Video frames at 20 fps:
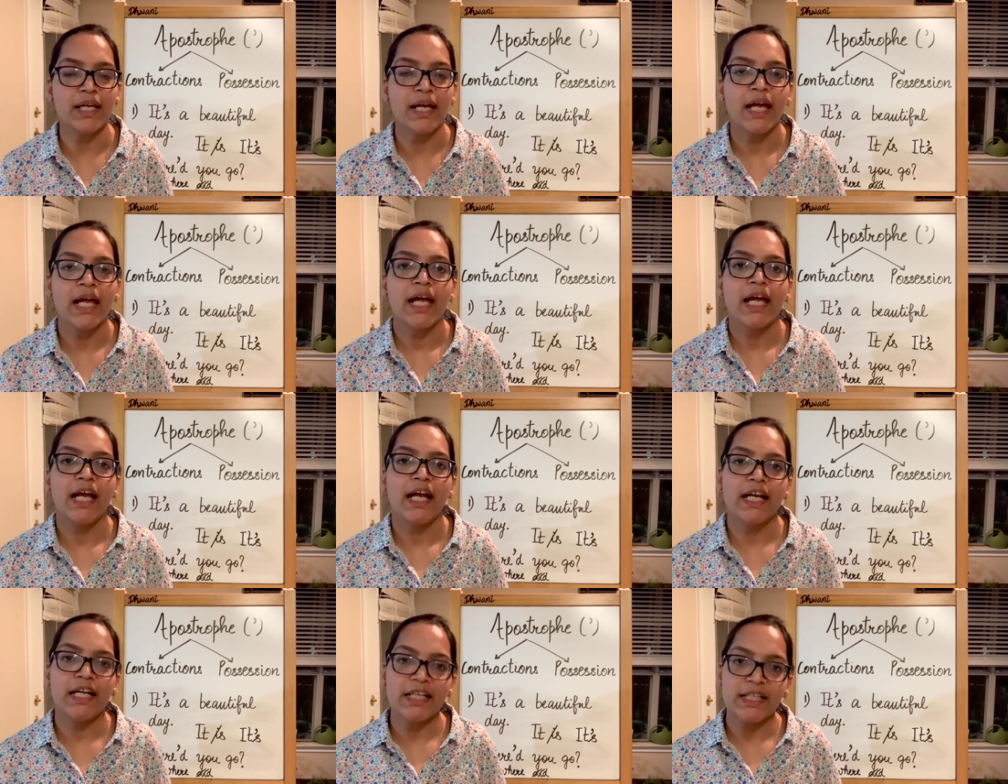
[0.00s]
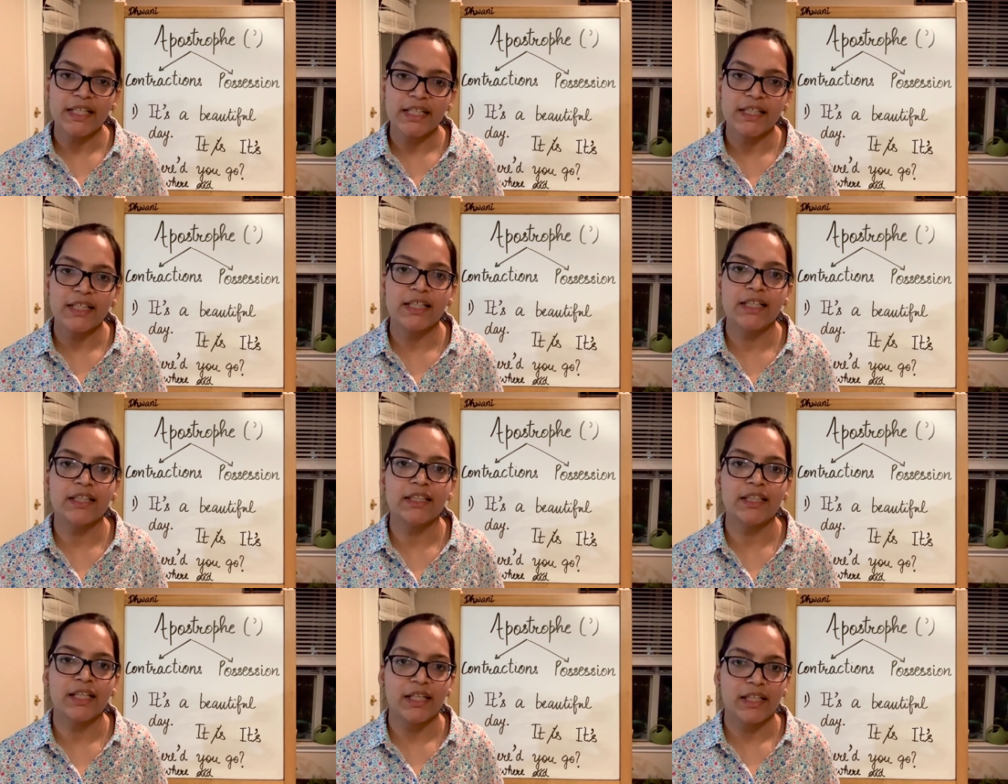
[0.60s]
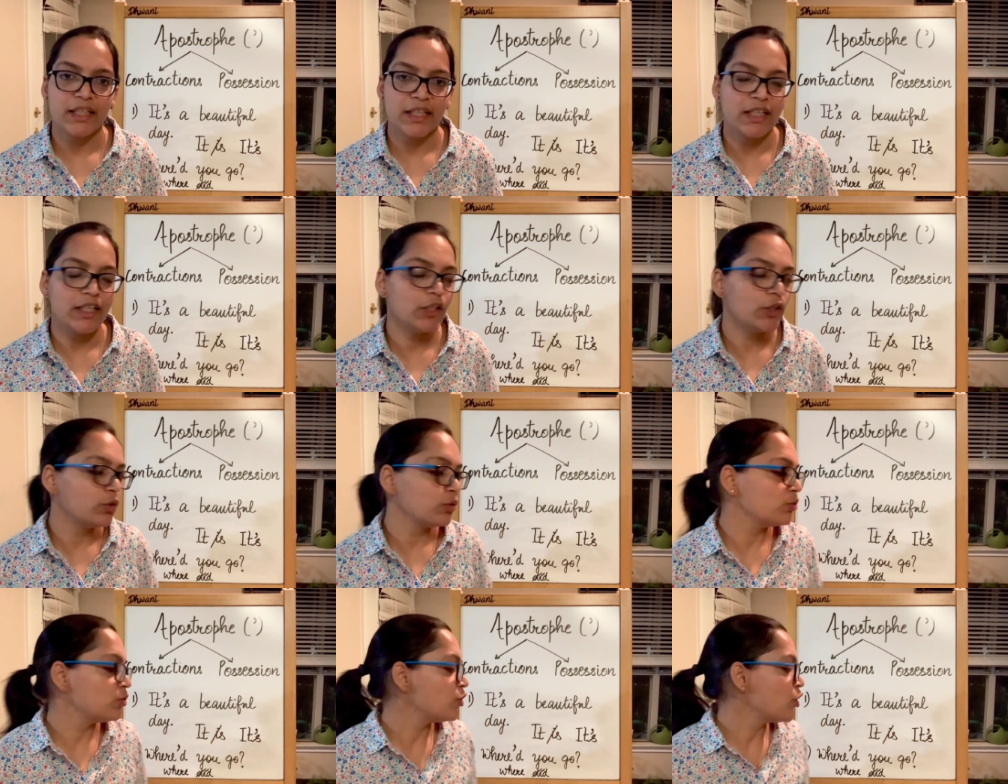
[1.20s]
and turn
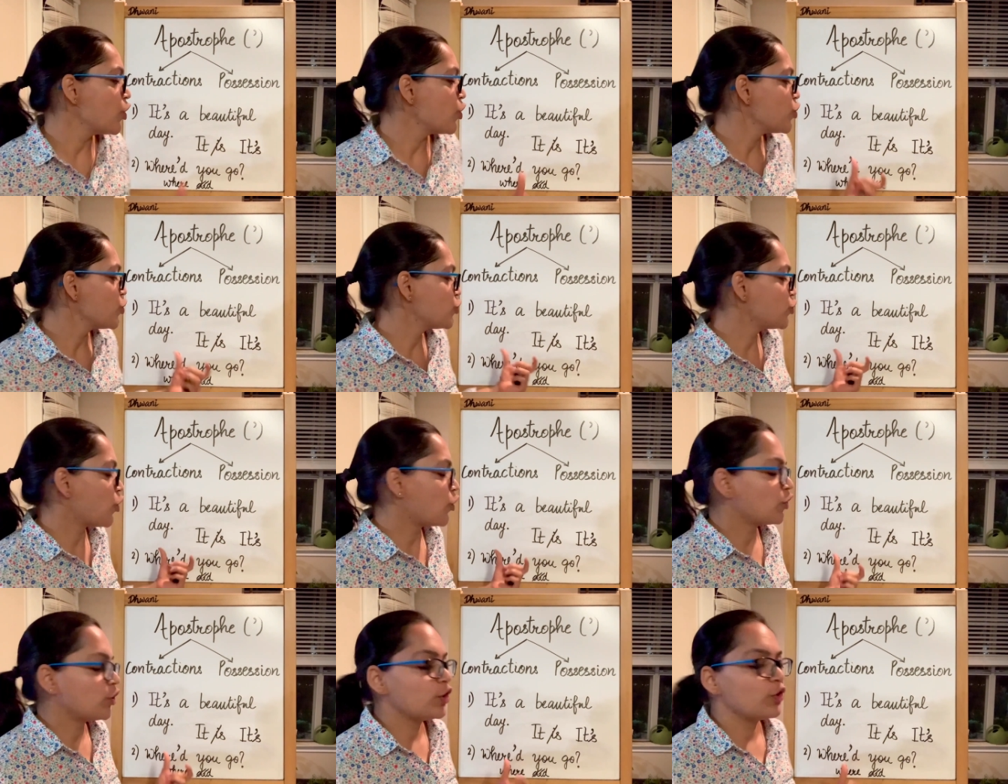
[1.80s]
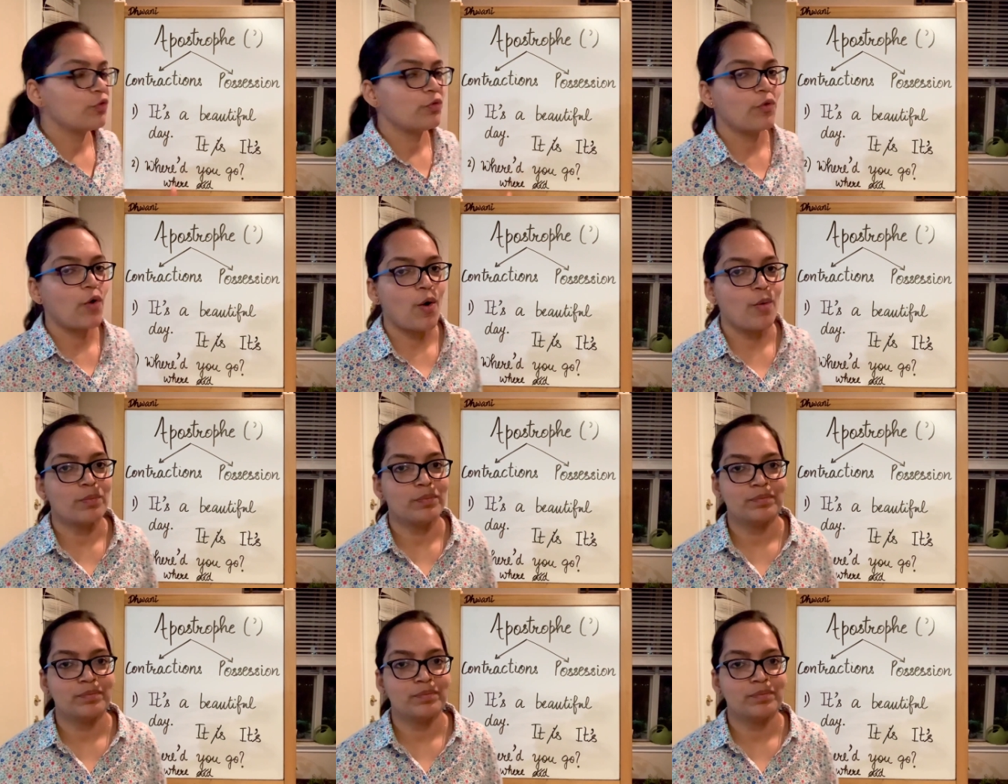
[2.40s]
into shortened form.